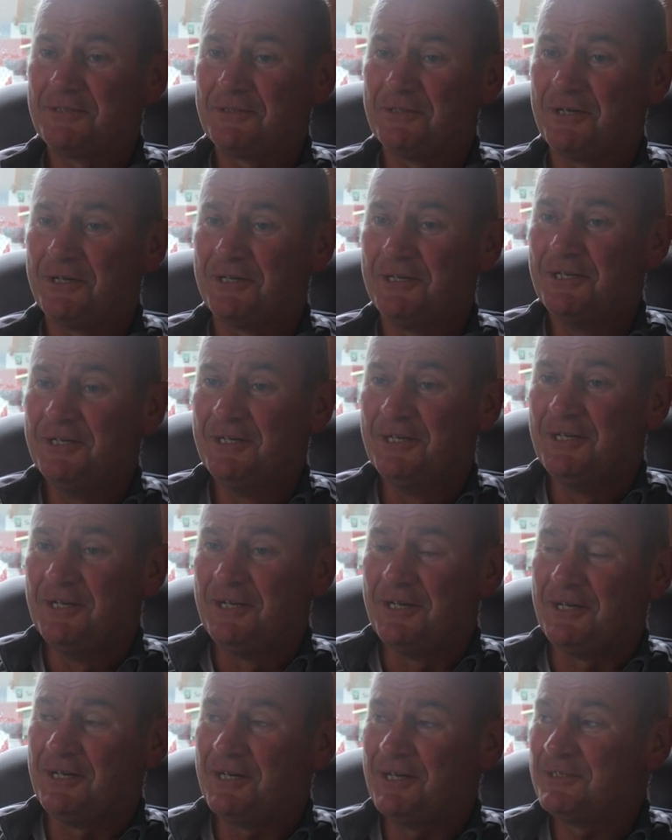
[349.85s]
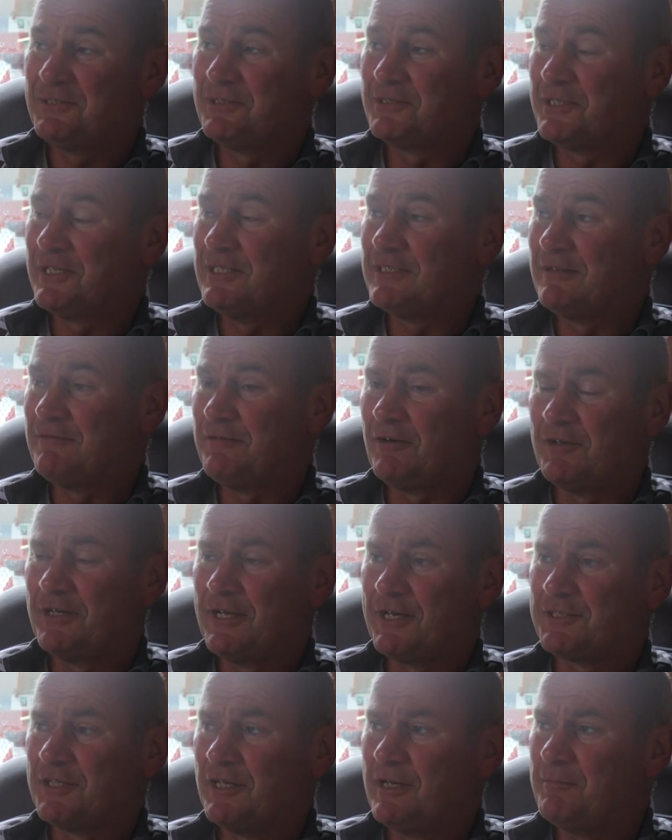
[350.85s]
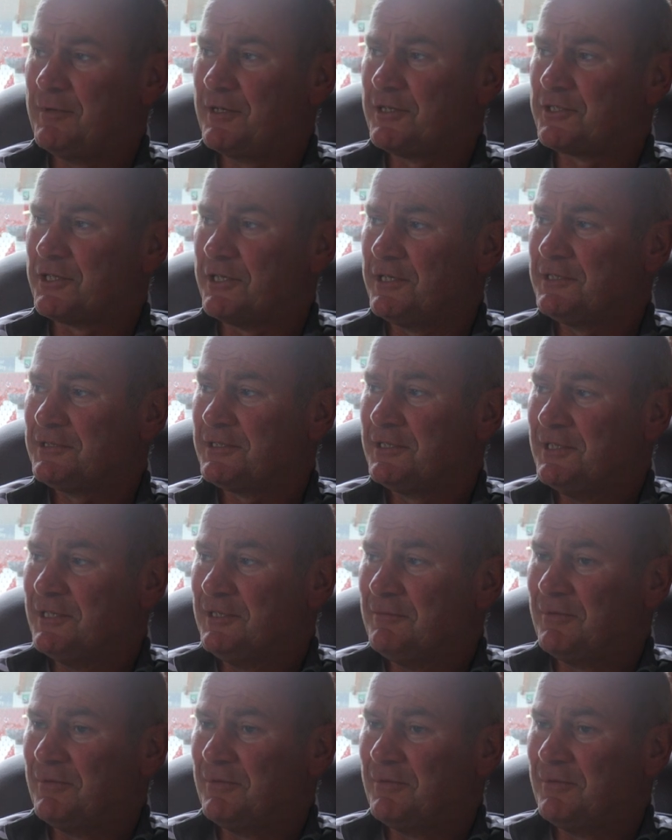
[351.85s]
So, so she's in for the next Olympic shows,